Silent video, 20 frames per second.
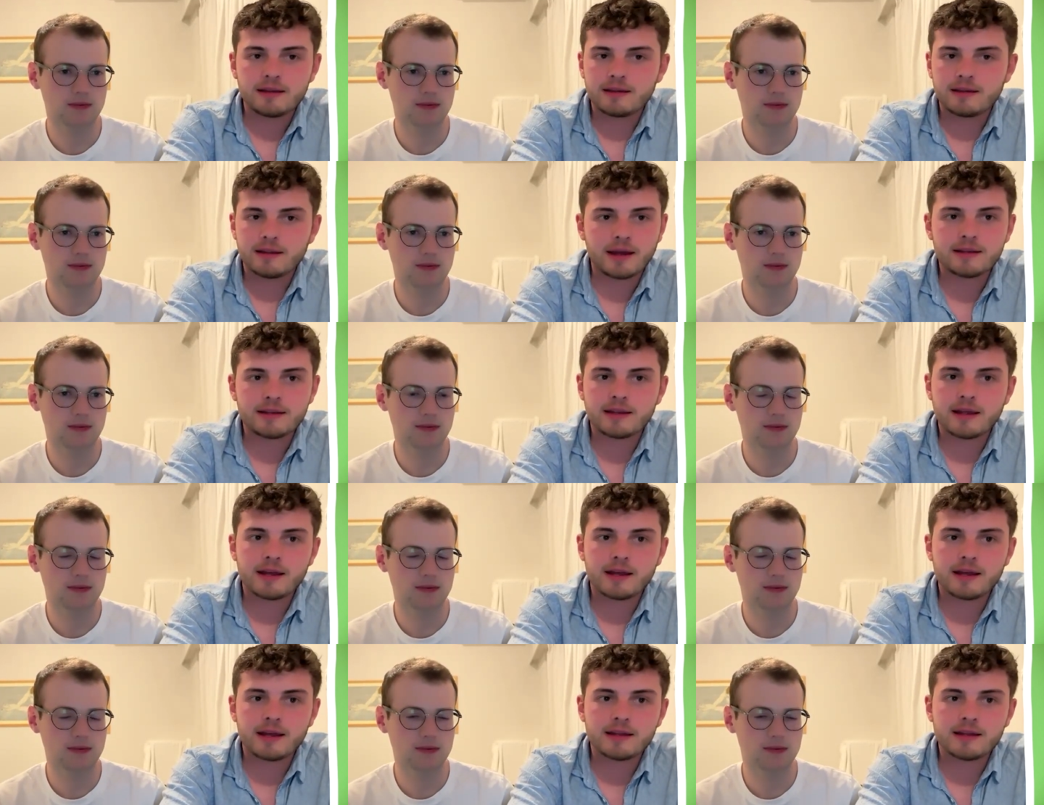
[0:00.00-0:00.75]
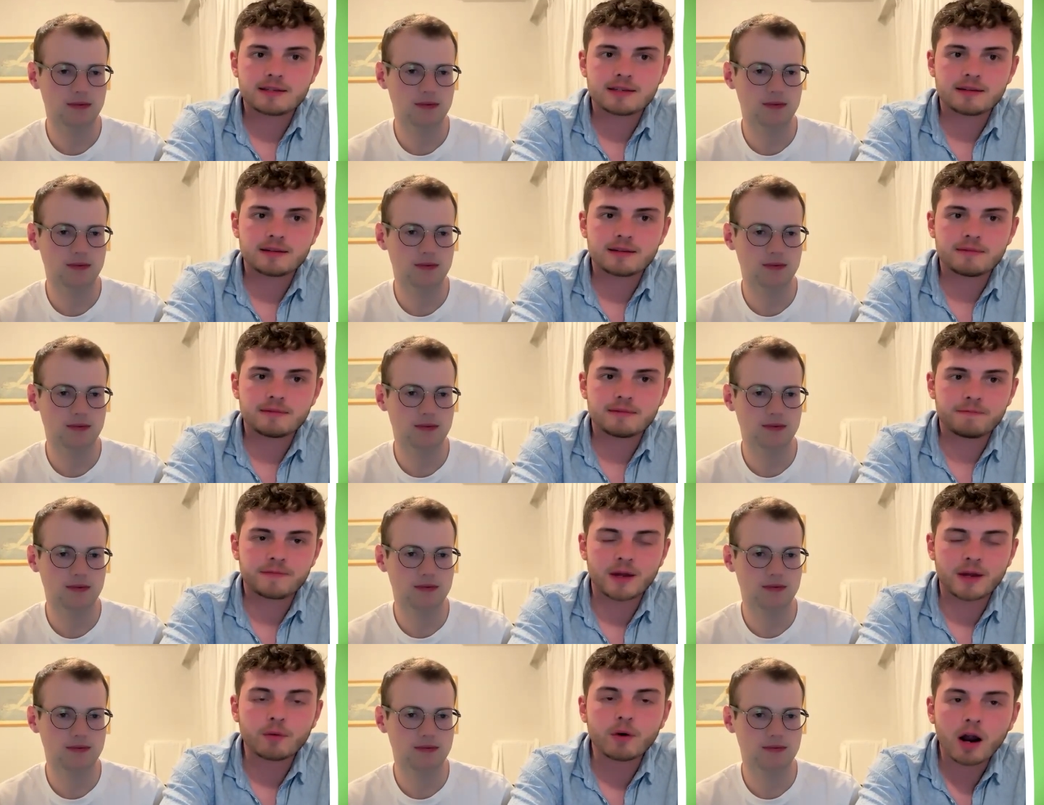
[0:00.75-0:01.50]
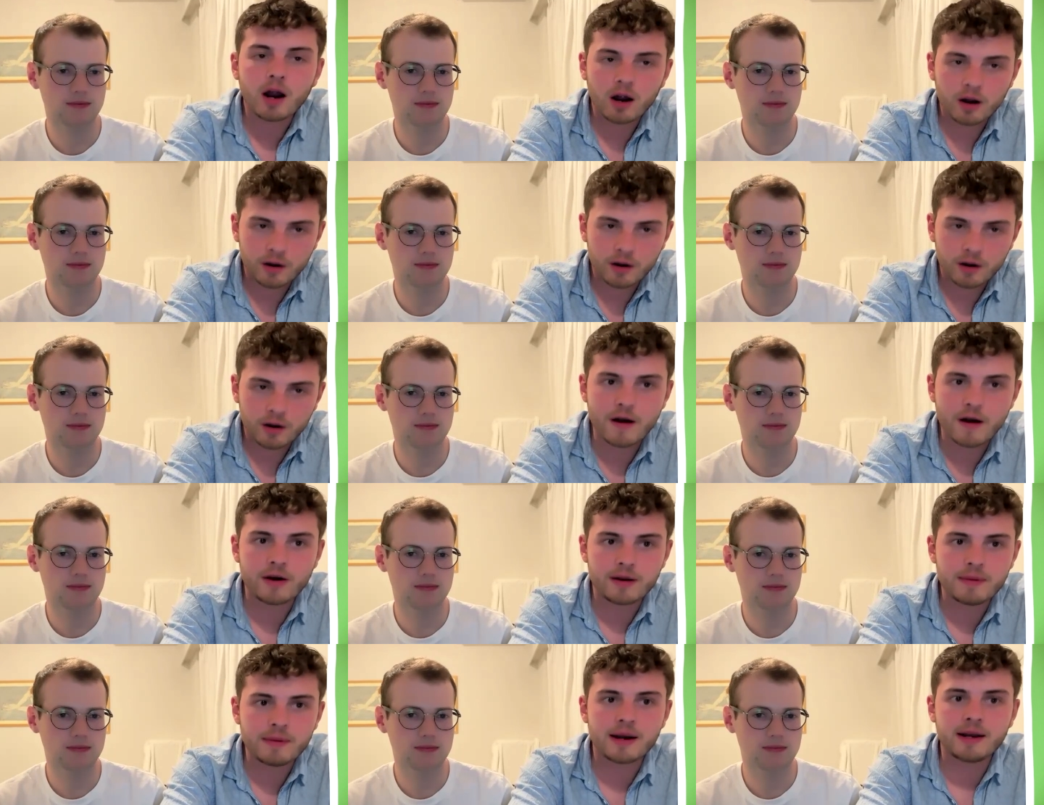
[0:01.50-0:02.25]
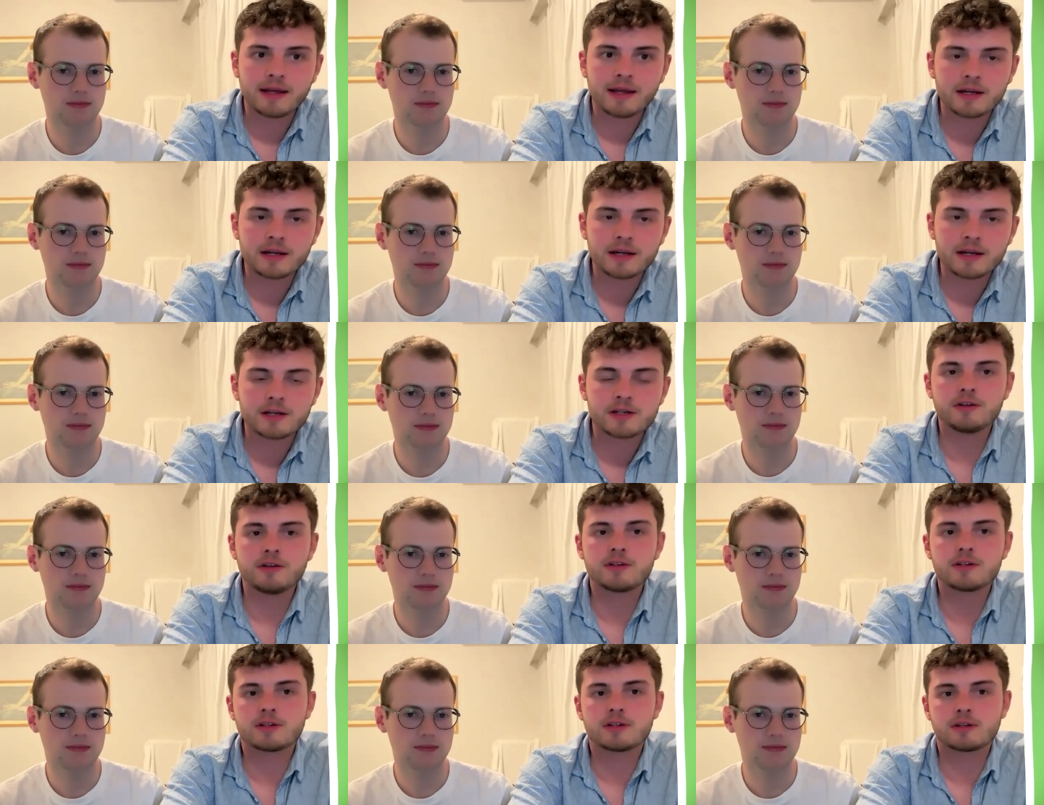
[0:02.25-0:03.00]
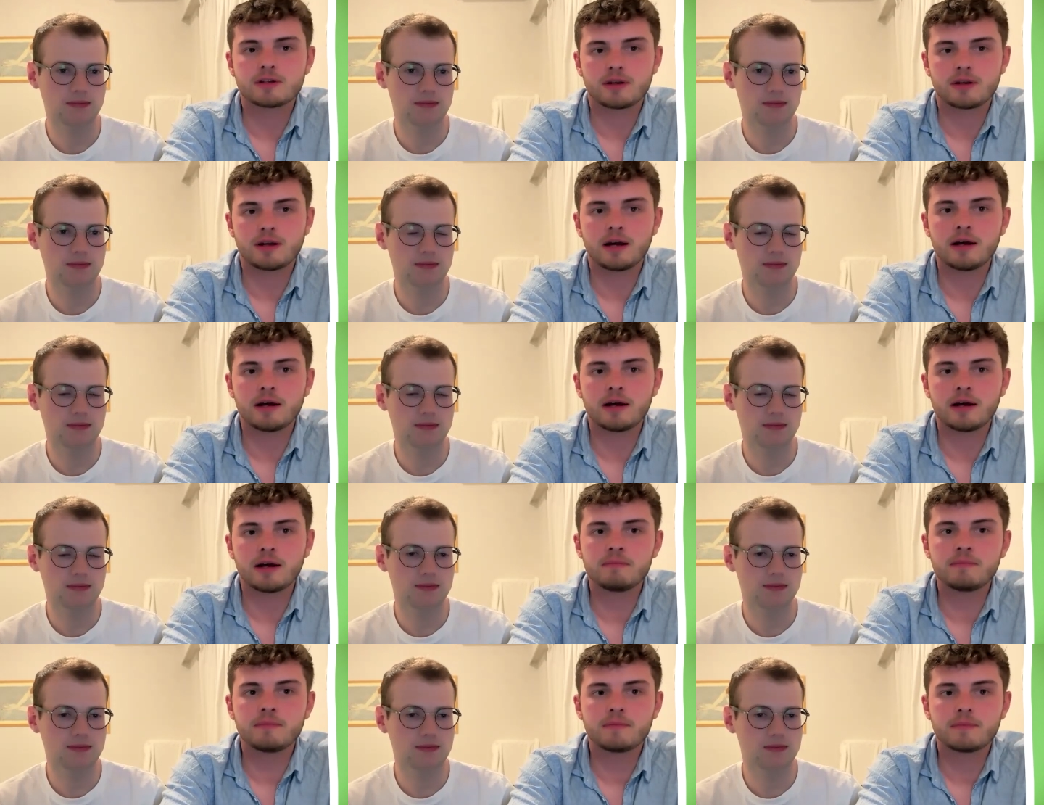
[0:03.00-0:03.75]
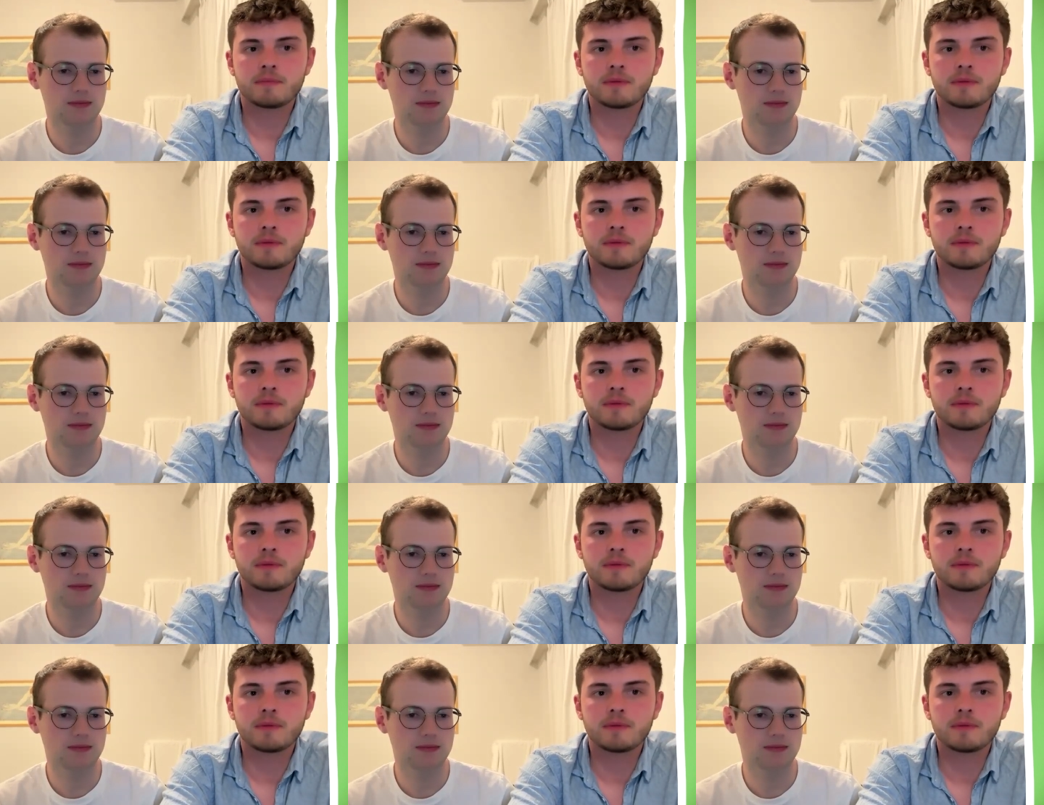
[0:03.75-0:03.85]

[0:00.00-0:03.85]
Speaker 1: it, it's there are very many issues. Um,